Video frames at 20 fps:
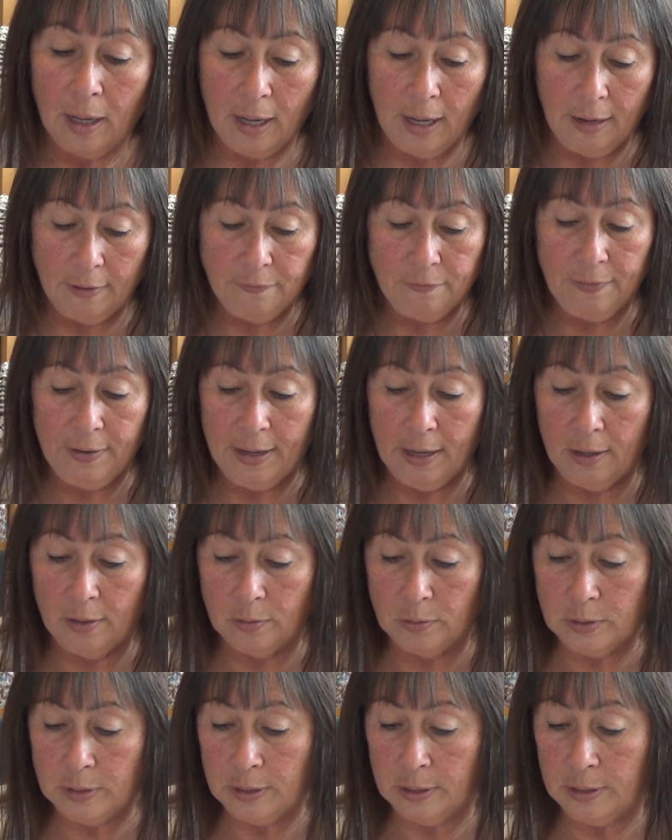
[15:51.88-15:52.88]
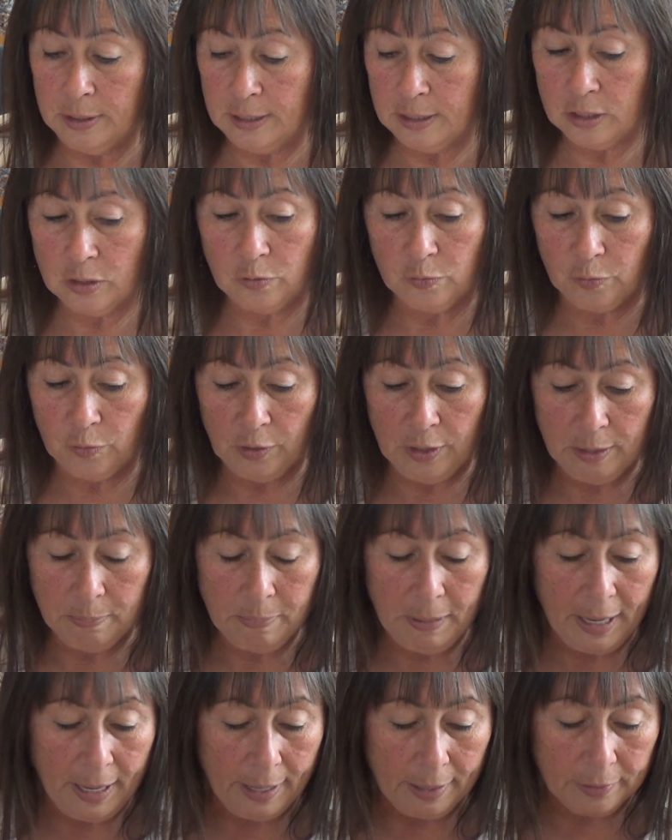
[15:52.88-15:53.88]
I found this free
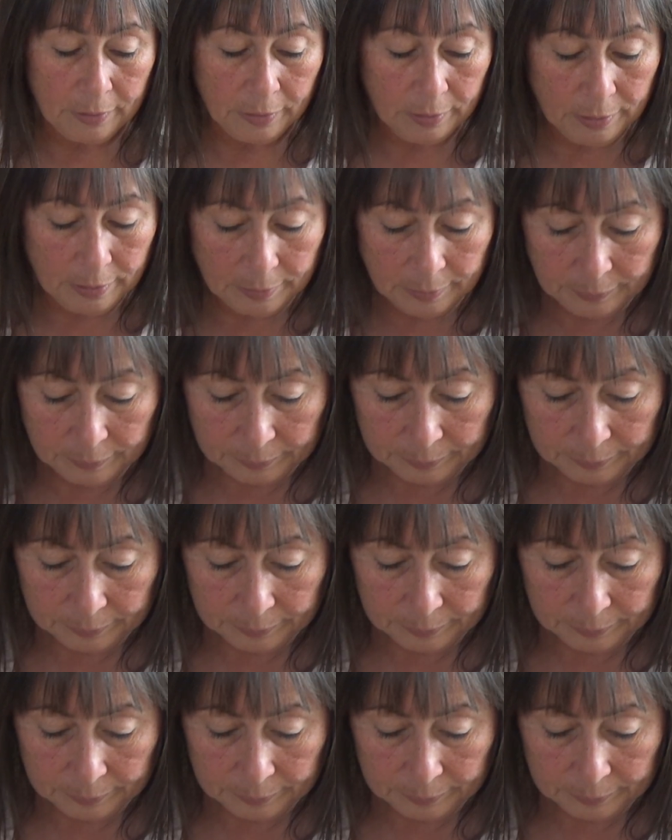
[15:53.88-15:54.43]
pattern